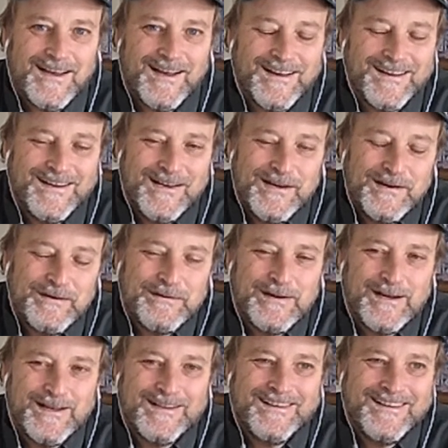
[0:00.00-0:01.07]
Yeah.
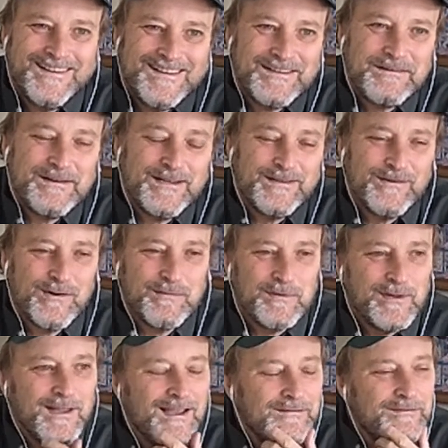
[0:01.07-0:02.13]
Well,
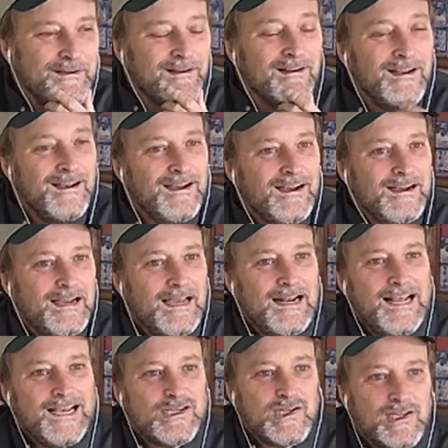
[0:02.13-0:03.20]
normal life here.
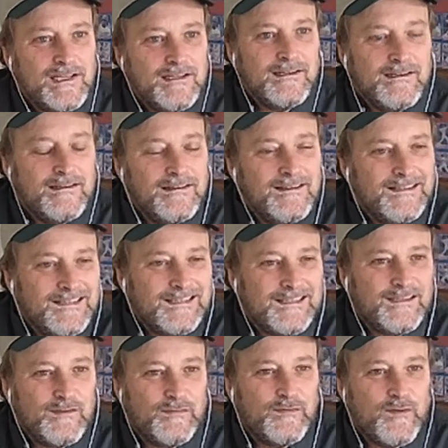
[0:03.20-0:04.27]
And actually,
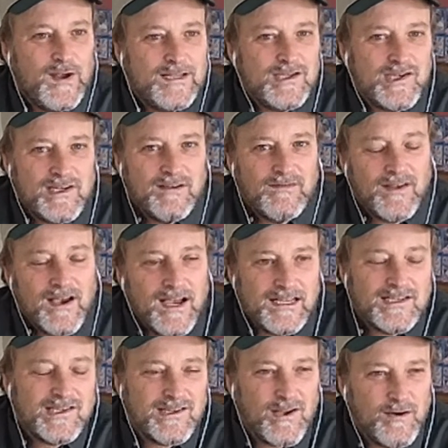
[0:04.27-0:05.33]
the frenzy of the
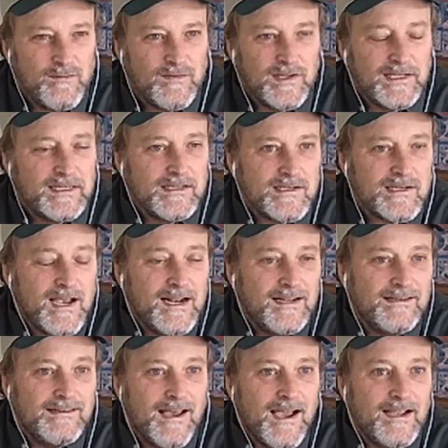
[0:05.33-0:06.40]
hot stove league has
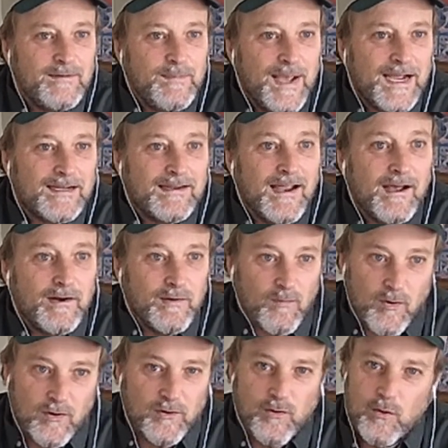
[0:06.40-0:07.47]
kind of died back down to
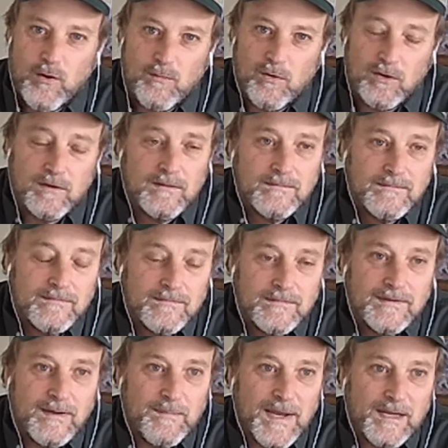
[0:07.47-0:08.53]
more normal
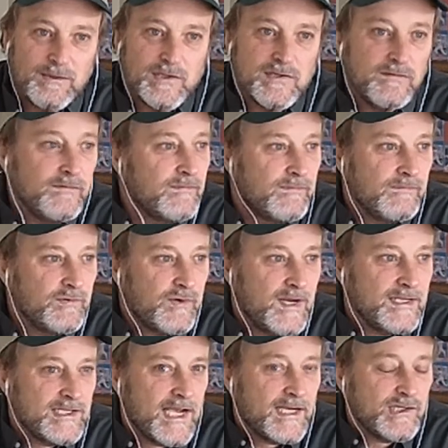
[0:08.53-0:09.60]
amounts of
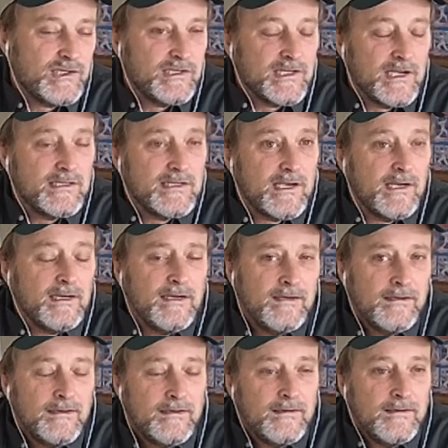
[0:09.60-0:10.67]
transactions, I'd say.